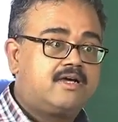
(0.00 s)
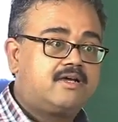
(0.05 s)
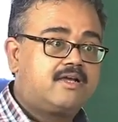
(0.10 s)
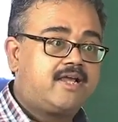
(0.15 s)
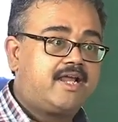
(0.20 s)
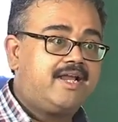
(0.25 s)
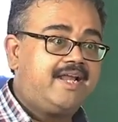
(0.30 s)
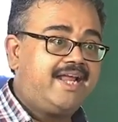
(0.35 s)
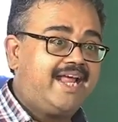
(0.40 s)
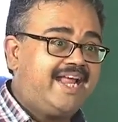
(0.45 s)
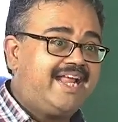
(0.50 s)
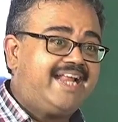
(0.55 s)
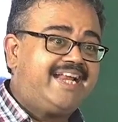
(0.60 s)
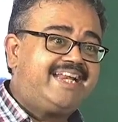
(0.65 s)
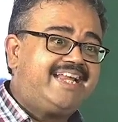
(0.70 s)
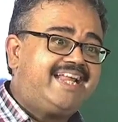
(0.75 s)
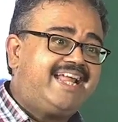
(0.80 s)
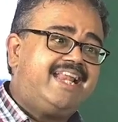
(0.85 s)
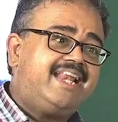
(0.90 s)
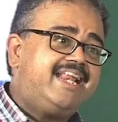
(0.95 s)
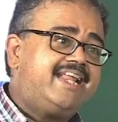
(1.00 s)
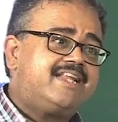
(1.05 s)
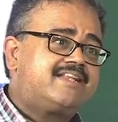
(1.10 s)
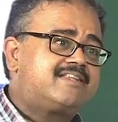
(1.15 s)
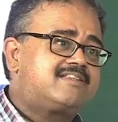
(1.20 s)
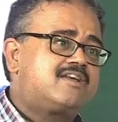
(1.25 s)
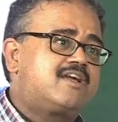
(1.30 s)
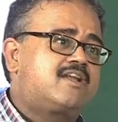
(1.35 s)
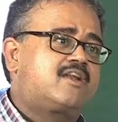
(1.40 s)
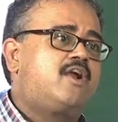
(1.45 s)
okay, really it
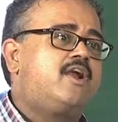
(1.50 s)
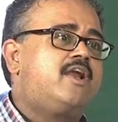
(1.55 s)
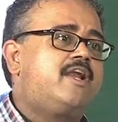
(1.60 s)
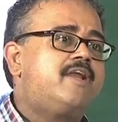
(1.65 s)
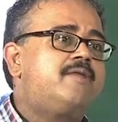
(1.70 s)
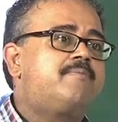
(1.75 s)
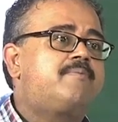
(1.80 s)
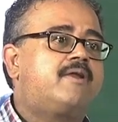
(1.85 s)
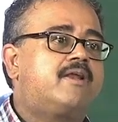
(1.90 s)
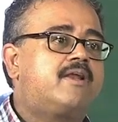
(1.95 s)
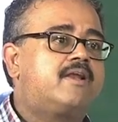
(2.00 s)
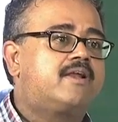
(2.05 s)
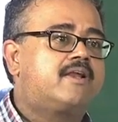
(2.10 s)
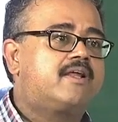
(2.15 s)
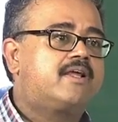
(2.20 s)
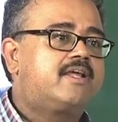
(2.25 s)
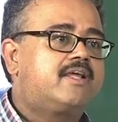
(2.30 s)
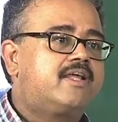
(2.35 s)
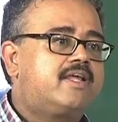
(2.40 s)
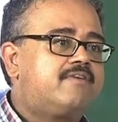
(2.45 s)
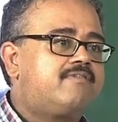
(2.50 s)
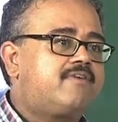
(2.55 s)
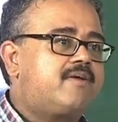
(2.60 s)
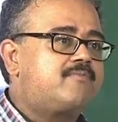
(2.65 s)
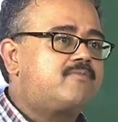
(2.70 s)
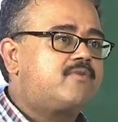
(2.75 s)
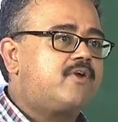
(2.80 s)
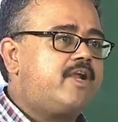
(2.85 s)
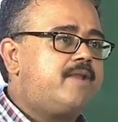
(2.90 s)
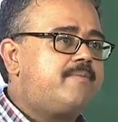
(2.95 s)
is not independent. If I
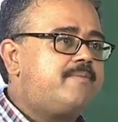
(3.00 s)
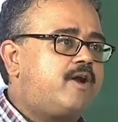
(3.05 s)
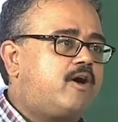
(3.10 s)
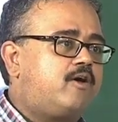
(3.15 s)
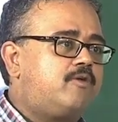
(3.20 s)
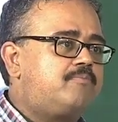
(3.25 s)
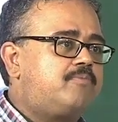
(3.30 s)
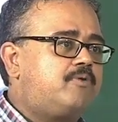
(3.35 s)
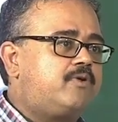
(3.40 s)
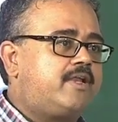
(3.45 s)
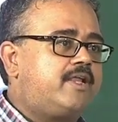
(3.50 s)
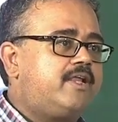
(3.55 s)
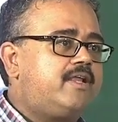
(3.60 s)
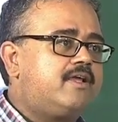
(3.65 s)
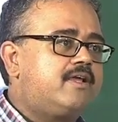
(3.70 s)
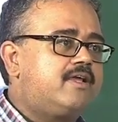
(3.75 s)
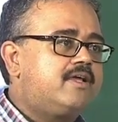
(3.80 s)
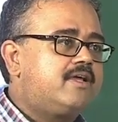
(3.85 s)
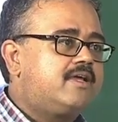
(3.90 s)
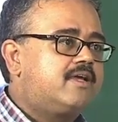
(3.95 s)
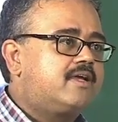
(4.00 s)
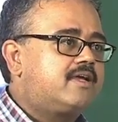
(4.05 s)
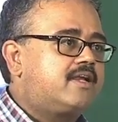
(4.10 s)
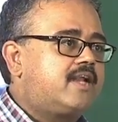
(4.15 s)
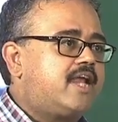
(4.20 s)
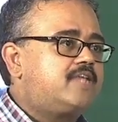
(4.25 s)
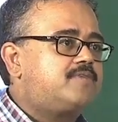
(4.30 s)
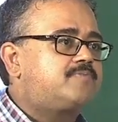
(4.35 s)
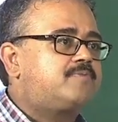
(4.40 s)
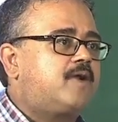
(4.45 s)
am going to be outputting
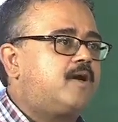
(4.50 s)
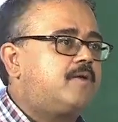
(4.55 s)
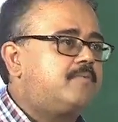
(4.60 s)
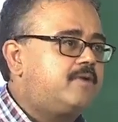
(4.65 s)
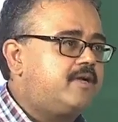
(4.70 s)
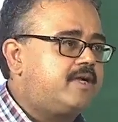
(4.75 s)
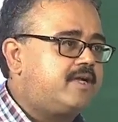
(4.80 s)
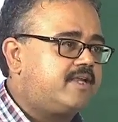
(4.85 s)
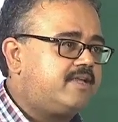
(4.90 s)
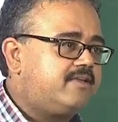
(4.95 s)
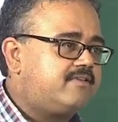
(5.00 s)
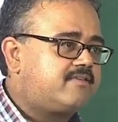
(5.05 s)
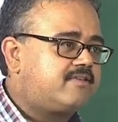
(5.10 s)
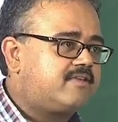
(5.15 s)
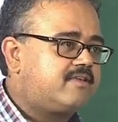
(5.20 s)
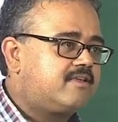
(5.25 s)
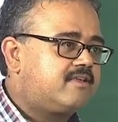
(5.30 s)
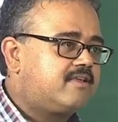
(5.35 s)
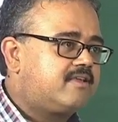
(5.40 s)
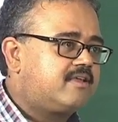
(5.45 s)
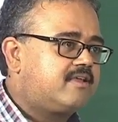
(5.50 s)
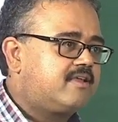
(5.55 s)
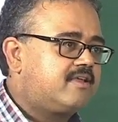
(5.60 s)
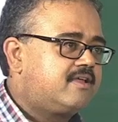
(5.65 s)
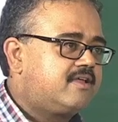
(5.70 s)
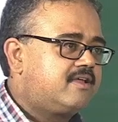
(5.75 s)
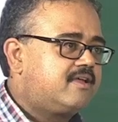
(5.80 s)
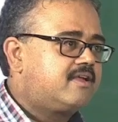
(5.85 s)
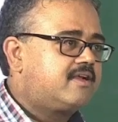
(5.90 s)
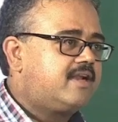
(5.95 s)
class probabilities,
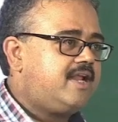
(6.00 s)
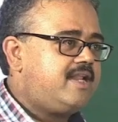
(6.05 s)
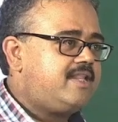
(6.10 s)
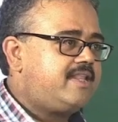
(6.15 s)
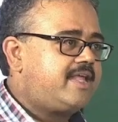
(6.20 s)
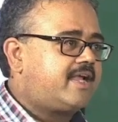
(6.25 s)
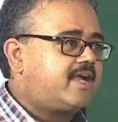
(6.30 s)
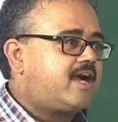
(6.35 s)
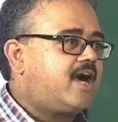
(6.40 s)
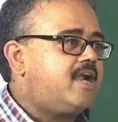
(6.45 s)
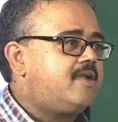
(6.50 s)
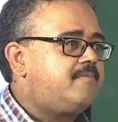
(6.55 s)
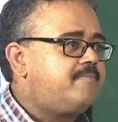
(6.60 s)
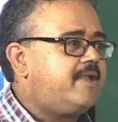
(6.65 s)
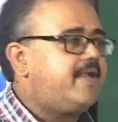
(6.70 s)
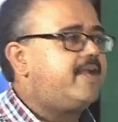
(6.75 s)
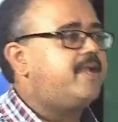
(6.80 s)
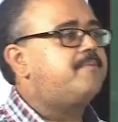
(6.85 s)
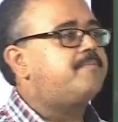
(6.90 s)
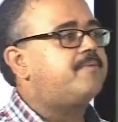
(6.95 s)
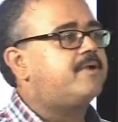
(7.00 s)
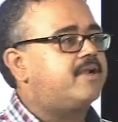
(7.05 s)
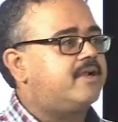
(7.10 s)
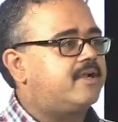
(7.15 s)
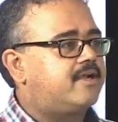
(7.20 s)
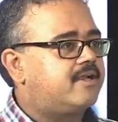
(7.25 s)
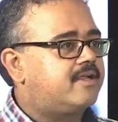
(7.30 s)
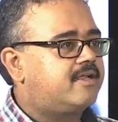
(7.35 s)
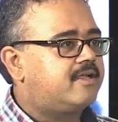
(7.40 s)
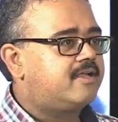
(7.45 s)
right, they can't be
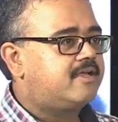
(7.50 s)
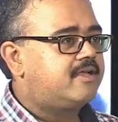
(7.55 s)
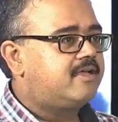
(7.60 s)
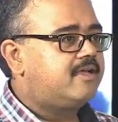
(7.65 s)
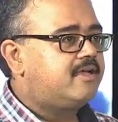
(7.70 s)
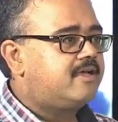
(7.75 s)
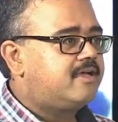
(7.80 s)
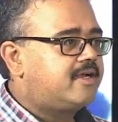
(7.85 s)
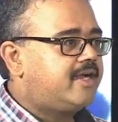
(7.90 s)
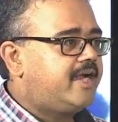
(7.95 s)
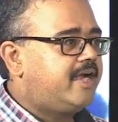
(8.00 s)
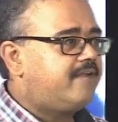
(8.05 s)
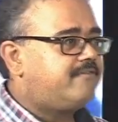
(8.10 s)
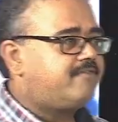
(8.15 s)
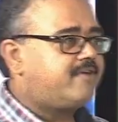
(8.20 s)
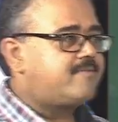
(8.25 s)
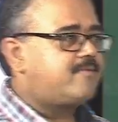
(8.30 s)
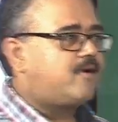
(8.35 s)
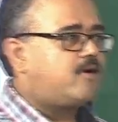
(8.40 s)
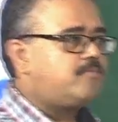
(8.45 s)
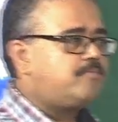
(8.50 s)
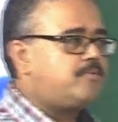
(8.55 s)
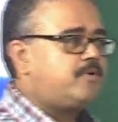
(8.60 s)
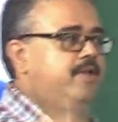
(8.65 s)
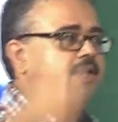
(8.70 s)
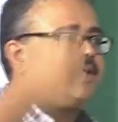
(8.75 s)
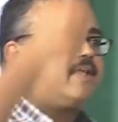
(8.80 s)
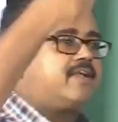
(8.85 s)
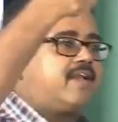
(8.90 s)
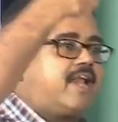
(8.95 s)
independent, right. If I am
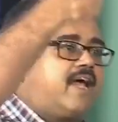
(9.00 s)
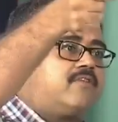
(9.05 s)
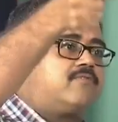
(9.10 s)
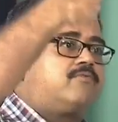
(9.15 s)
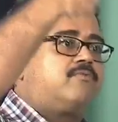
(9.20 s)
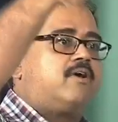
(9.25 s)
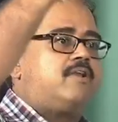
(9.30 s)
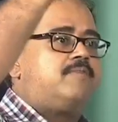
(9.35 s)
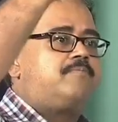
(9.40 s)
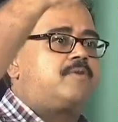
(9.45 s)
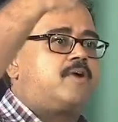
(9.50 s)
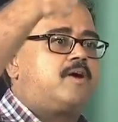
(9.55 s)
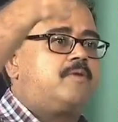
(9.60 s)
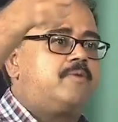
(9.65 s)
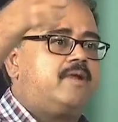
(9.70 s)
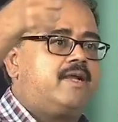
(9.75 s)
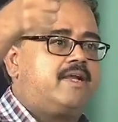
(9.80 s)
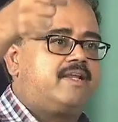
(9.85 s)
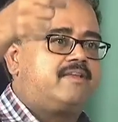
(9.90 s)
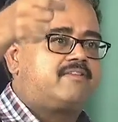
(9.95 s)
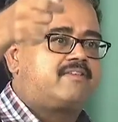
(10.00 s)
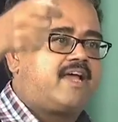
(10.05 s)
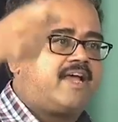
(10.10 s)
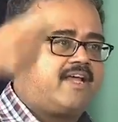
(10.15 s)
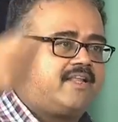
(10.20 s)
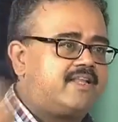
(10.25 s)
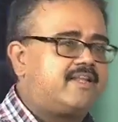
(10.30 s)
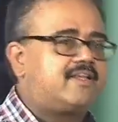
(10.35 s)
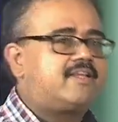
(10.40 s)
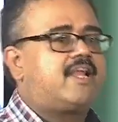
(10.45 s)
outputting class 1 probability is
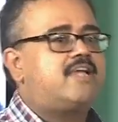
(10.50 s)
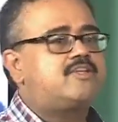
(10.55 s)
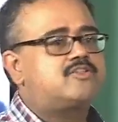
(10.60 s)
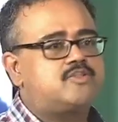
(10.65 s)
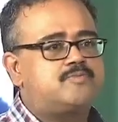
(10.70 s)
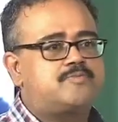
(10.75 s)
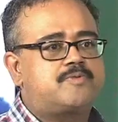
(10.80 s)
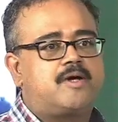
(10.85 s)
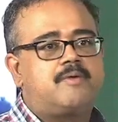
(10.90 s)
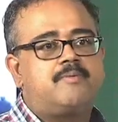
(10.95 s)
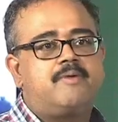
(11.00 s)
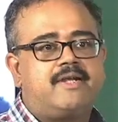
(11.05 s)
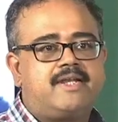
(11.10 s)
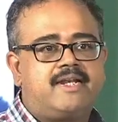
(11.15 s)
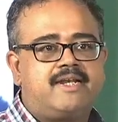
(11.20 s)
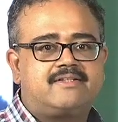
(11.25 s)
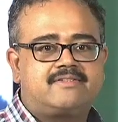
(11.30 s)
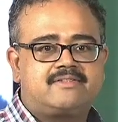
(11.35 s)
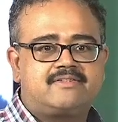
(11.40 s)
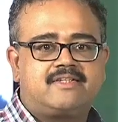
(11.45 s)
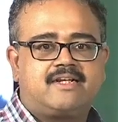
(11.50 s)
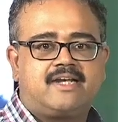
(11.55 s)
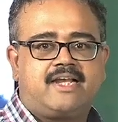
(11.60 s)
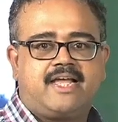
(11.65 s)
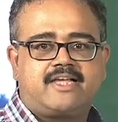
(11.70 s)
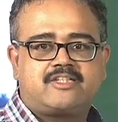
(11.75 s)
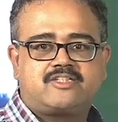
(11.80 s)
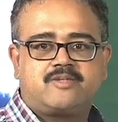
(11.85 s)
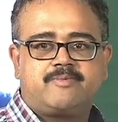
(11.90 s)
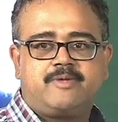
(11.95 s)
high, then class 2 probability necessarily
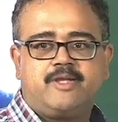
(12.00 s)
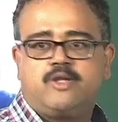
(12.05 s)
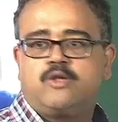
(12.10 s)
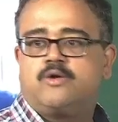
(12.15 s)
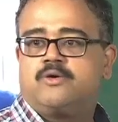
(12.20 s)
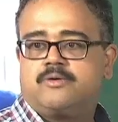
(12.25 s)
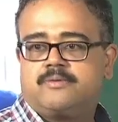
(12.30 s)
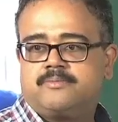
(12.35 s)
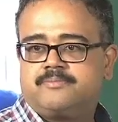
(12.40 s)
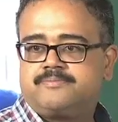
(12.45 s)
has to be low,